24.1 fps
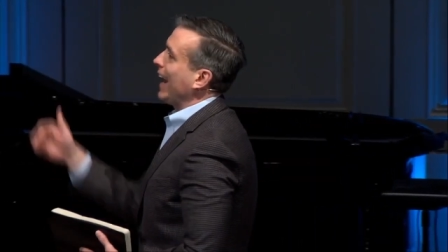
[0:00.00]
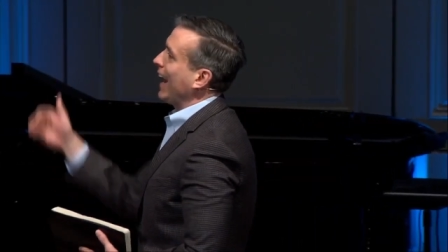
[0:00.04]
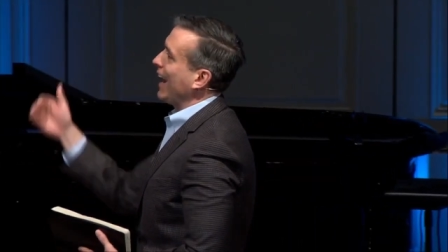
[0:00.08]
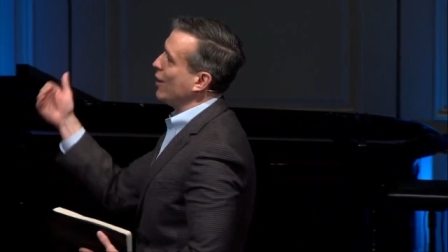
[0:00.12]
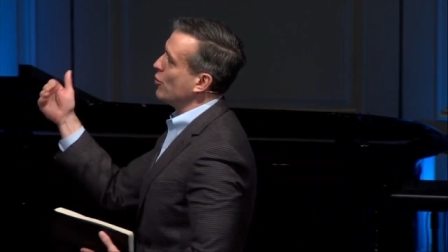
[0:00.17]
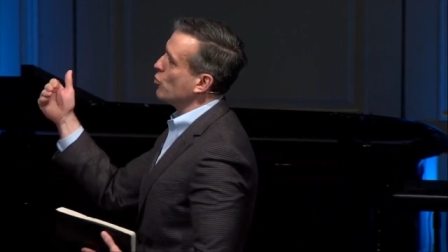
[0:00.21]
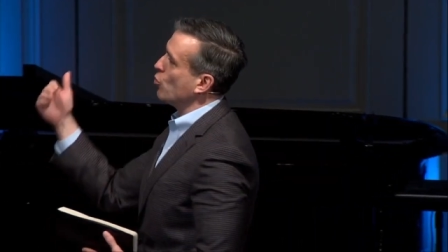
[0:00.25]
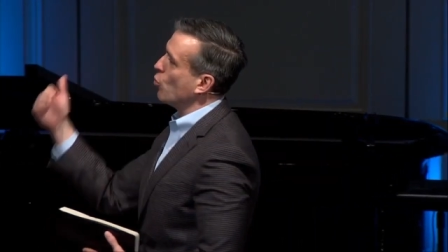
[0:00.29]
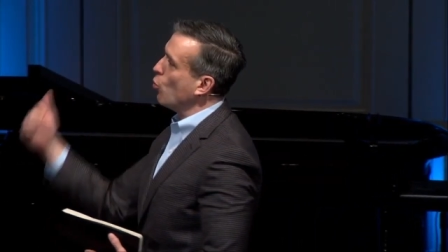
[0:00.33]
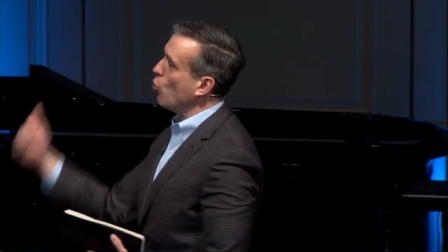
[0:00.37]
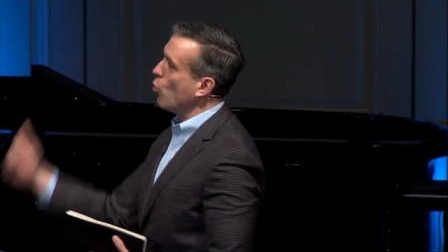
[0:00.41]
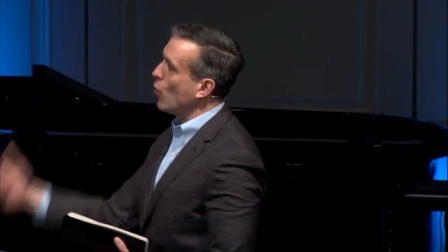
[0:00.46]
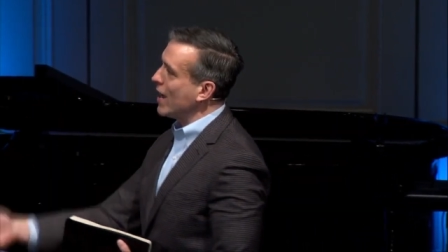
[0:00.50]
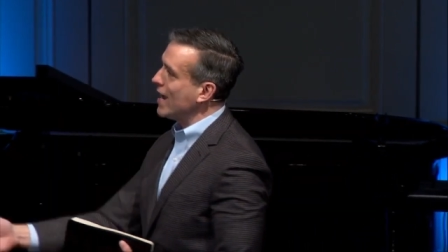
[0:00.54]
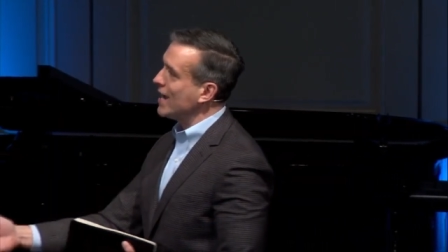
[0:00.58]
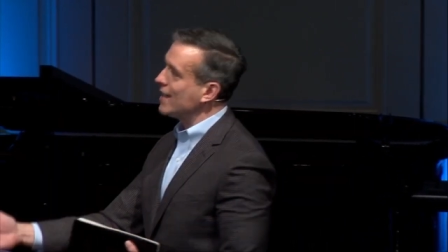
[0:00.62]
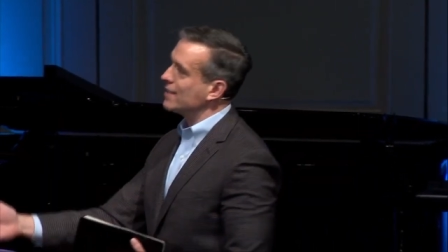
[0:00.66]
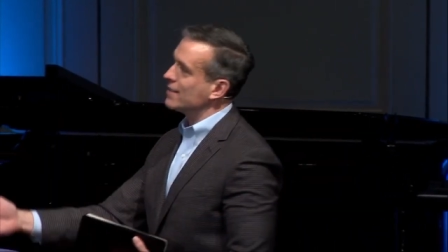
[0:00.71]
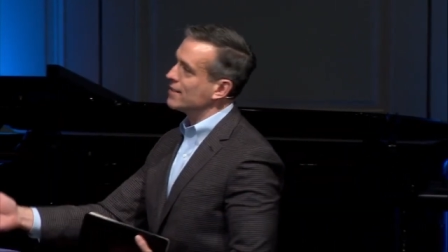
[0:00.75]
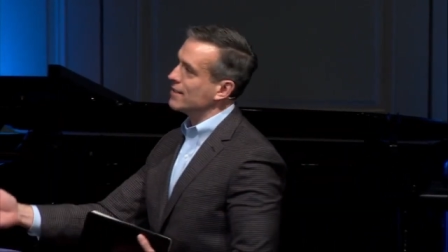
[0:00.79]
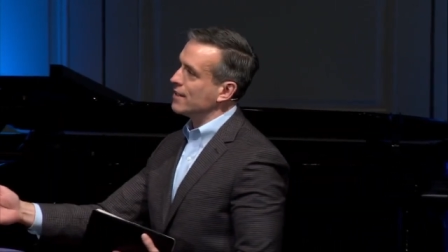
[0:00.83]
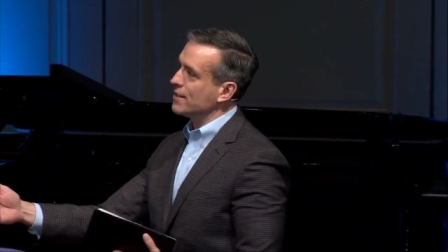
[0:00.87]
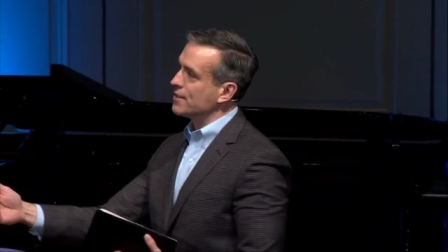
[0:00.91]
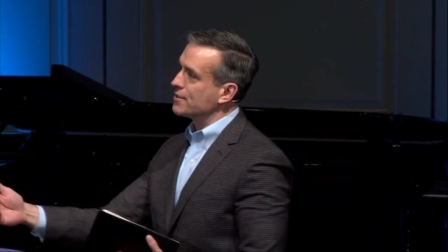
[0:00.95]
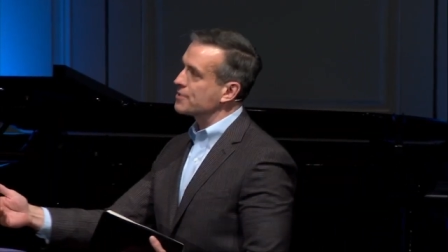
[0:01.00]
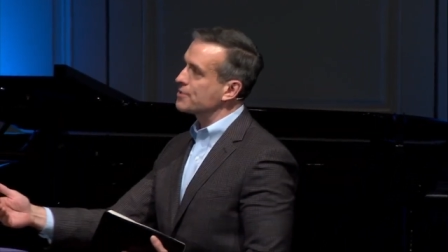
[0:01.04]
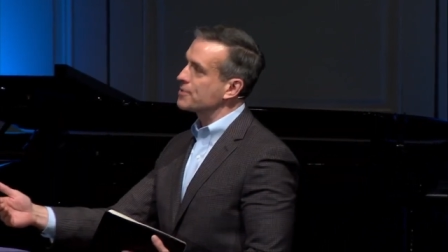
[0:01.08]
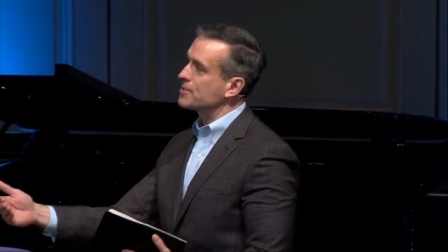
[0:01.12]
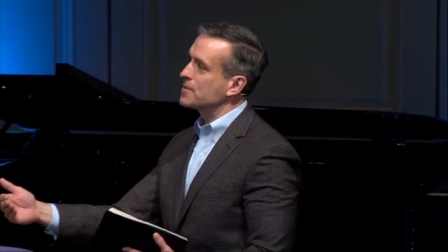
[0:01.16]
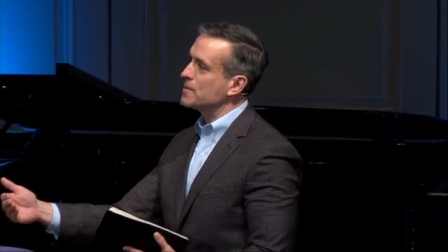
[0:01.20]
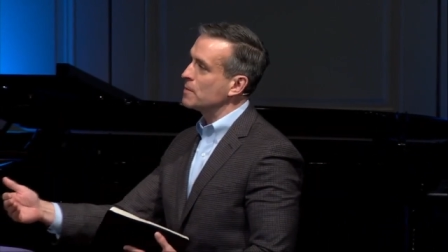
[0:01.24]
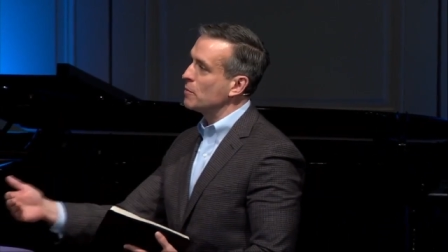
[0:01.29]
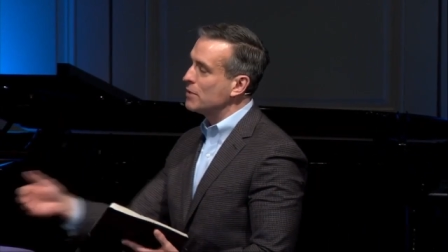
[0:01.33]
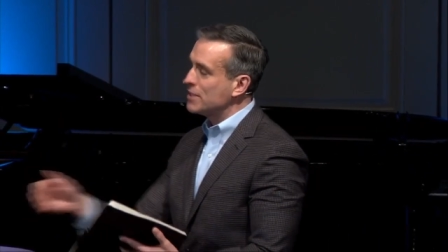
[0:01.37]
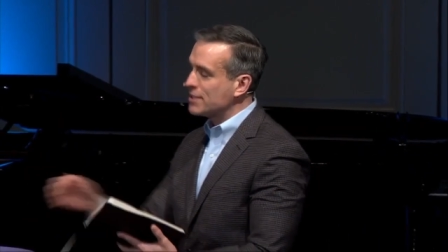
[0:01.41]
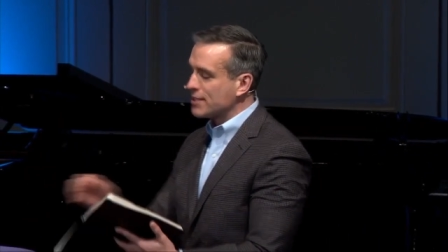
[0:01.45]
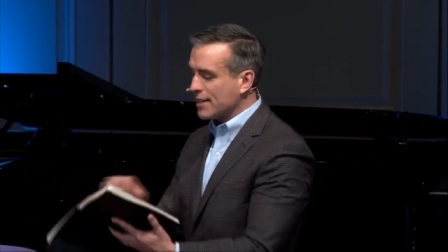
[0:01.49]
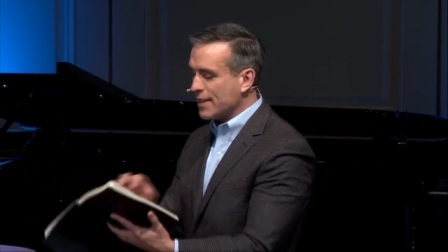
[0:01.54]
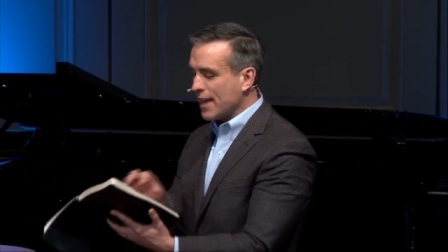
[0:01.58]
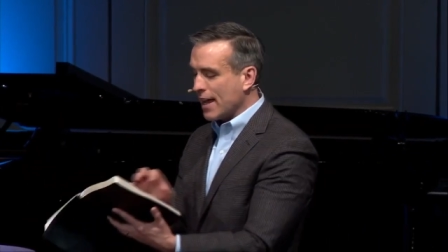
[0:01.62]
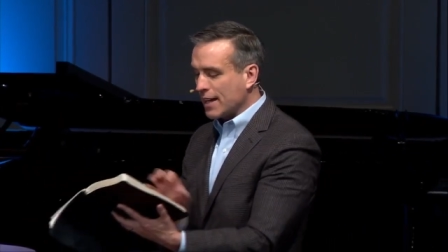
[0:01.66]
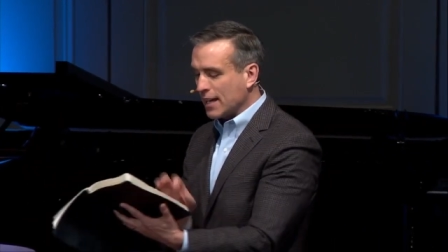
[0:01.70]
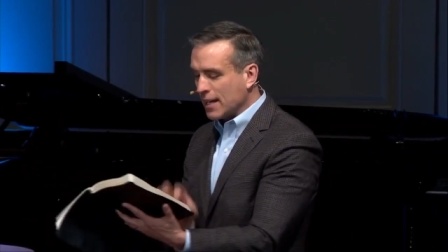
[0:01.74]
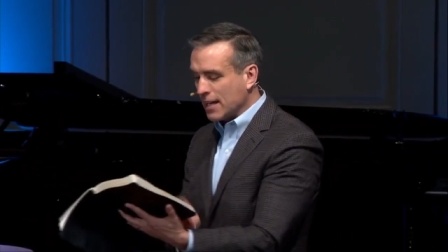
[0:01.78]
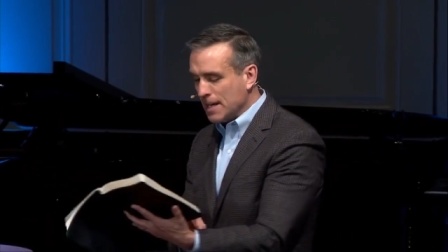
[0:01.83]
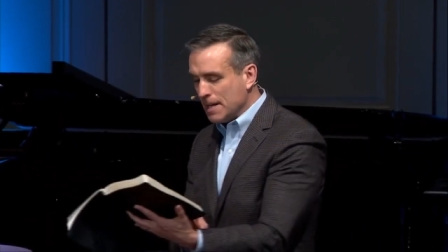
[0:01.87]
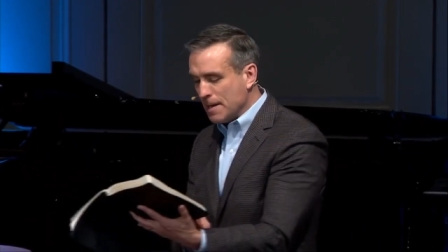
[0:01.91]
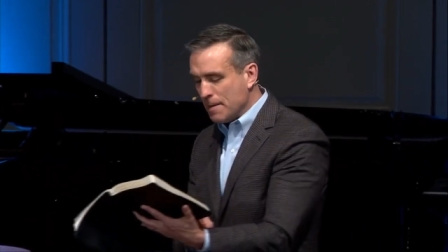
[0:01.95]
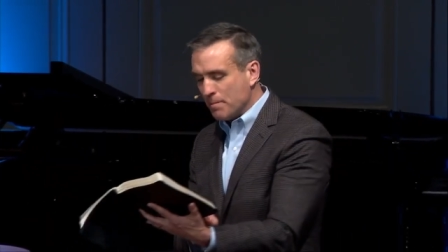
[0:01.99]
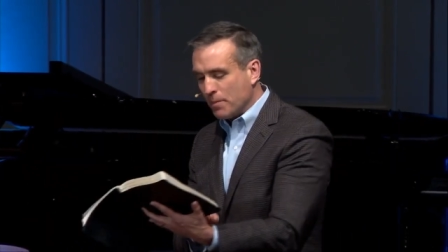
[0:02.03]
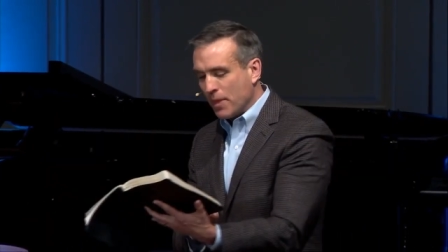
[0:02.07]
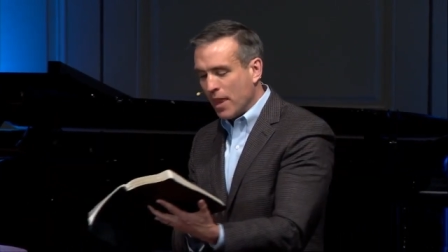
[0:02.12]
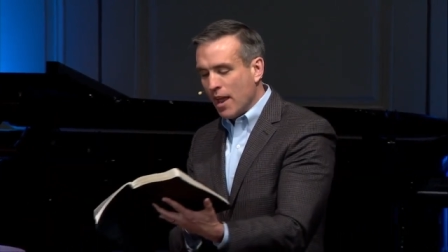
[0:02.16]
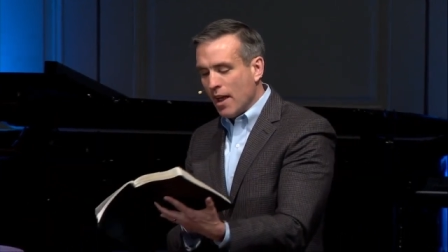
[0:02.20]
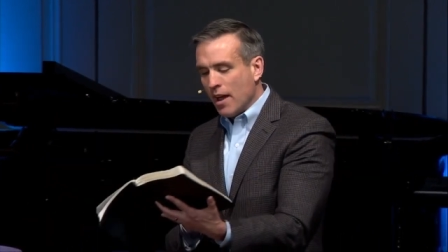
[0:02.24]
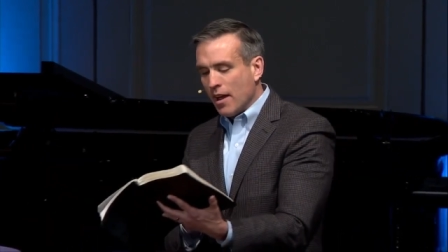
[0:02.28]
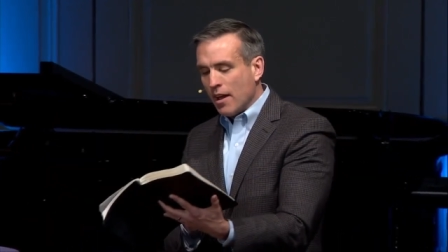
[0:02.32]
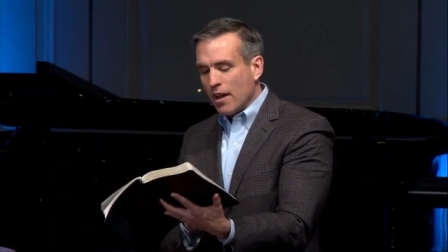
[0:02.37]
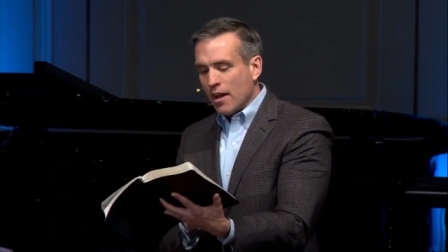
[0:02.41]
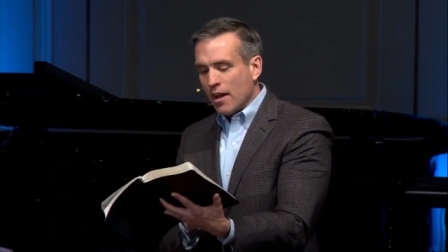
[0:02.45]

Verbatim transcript: in weakness. Let me say that again.